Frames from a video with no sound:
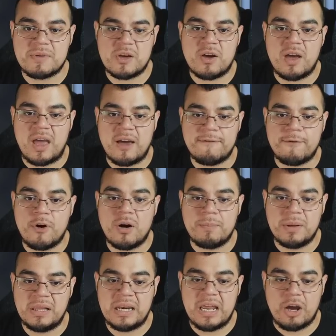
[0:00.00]
to her FR
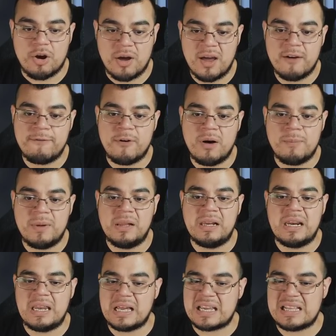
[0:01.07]
ability,
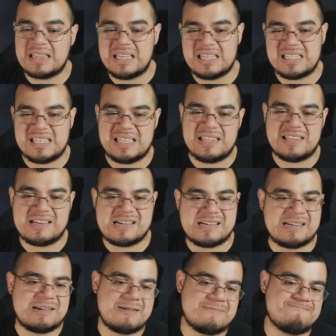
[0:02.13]
the conditions
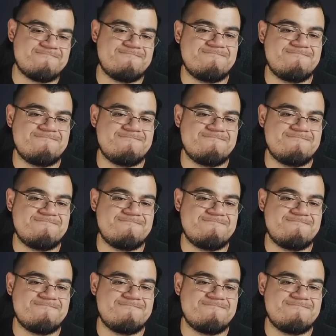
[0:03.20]
are...